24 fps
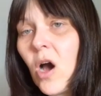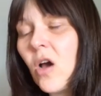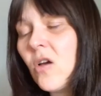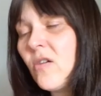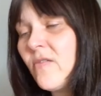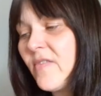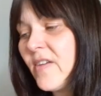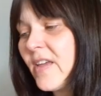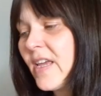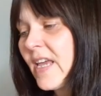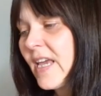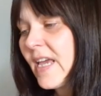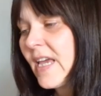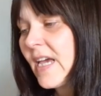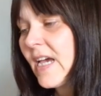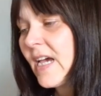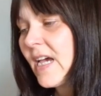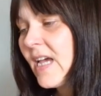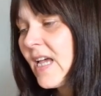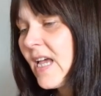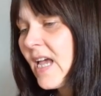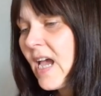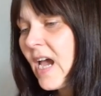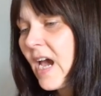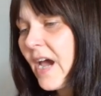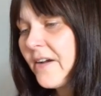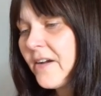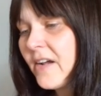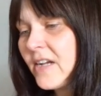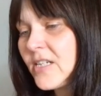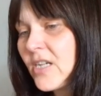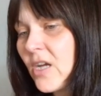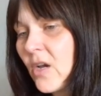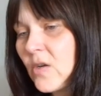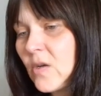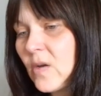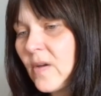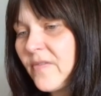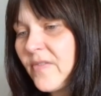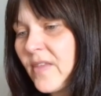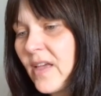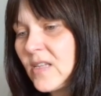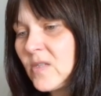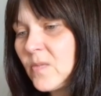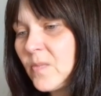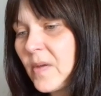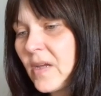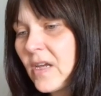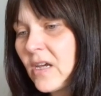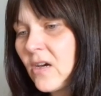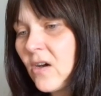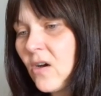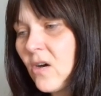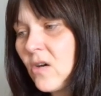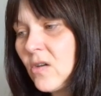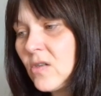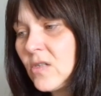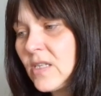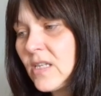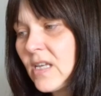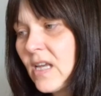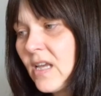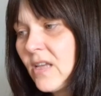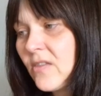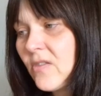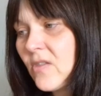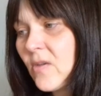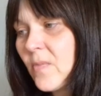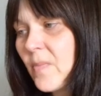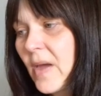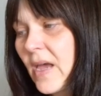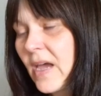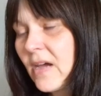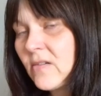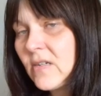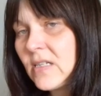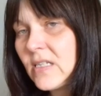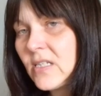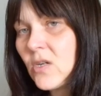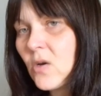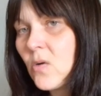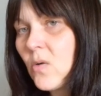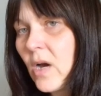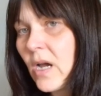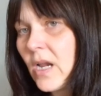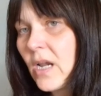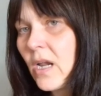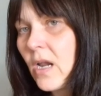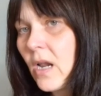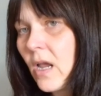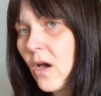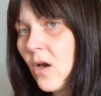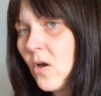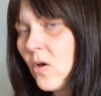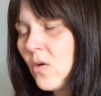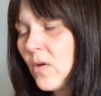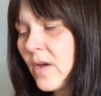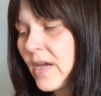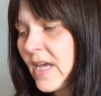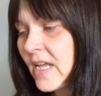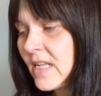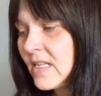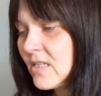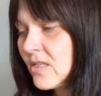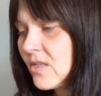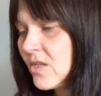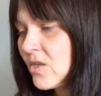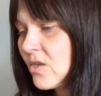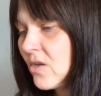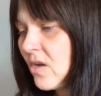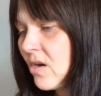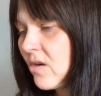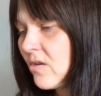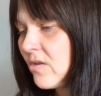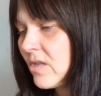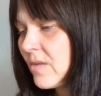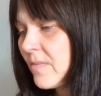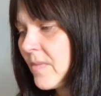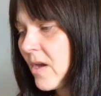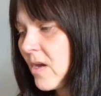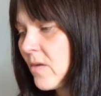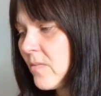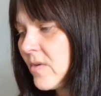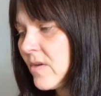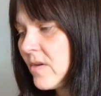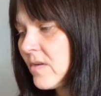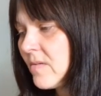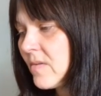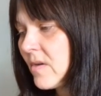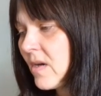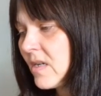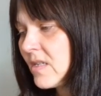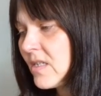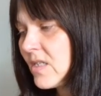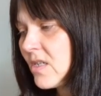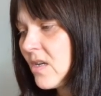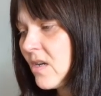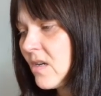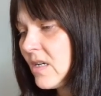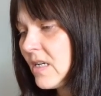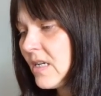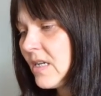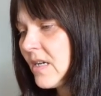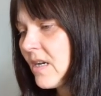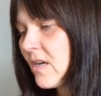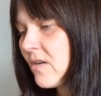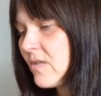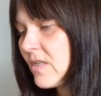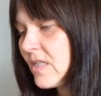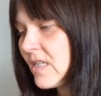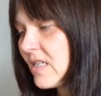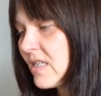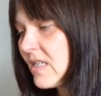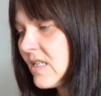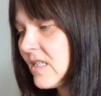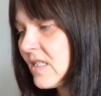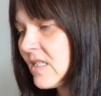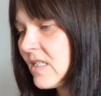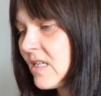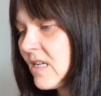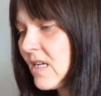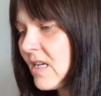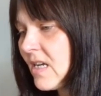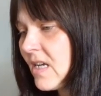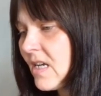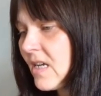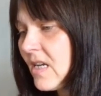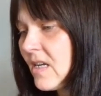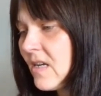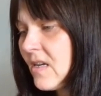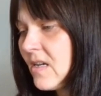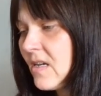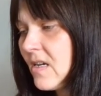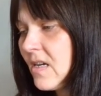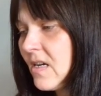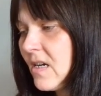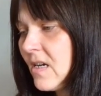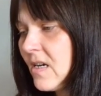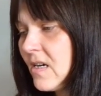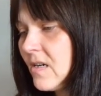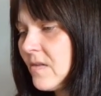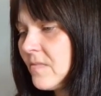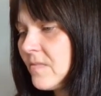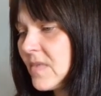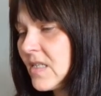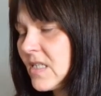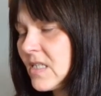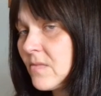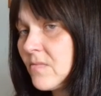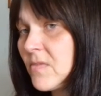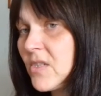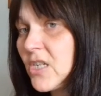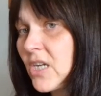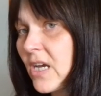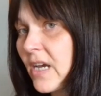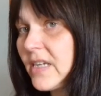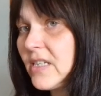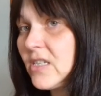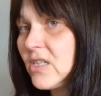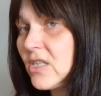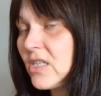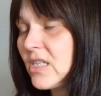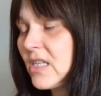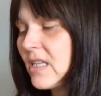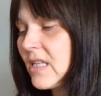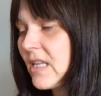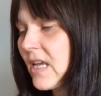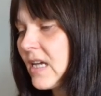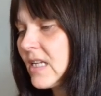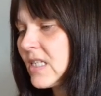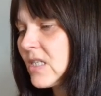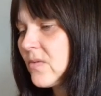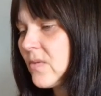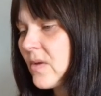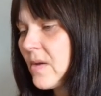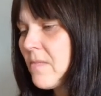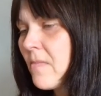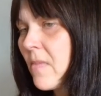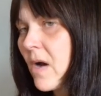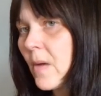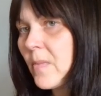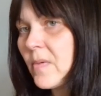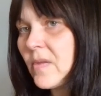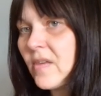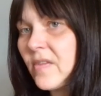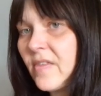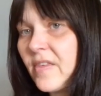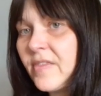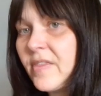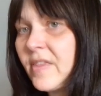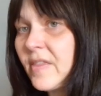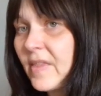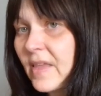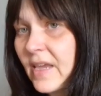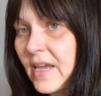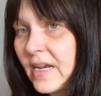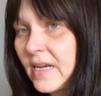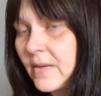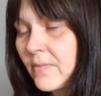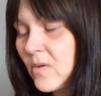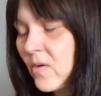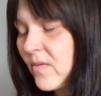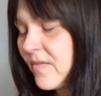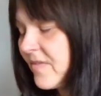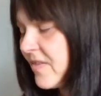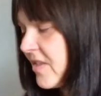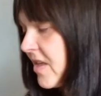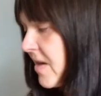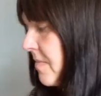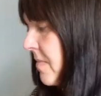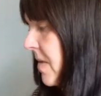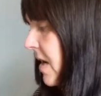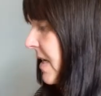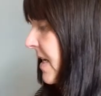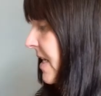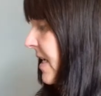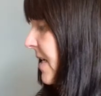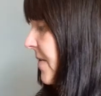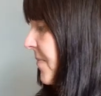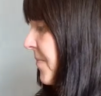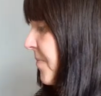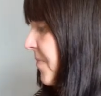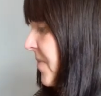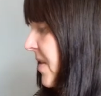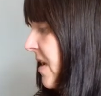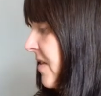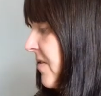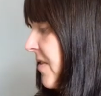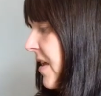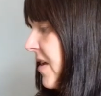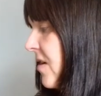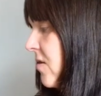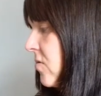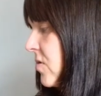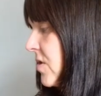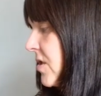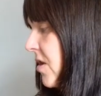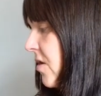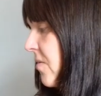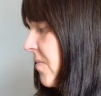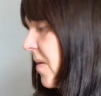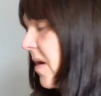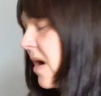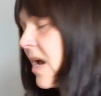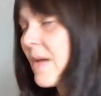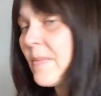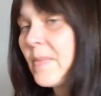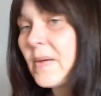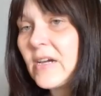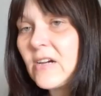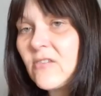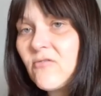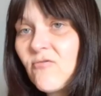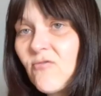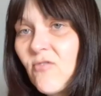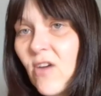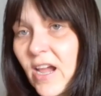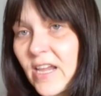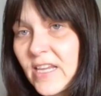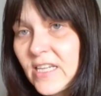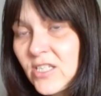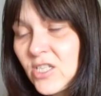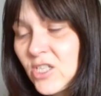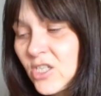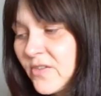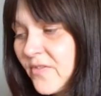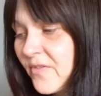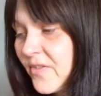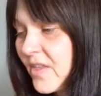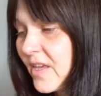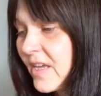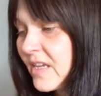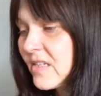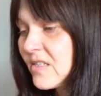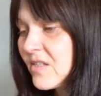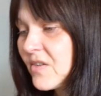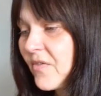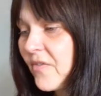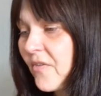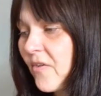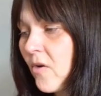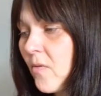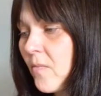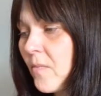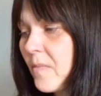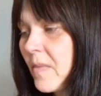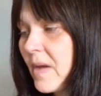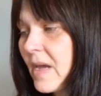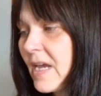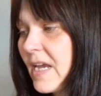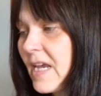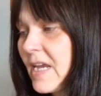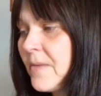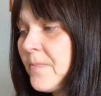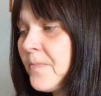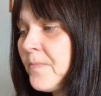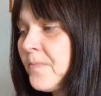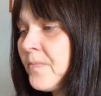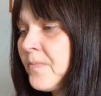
over here, and I don't know if that's because the pound is quite low against the dollar at the moment. I certainly noticed some changes in that, so it might be that they think they're getting more for their money. They also buy a bigger range of things from me.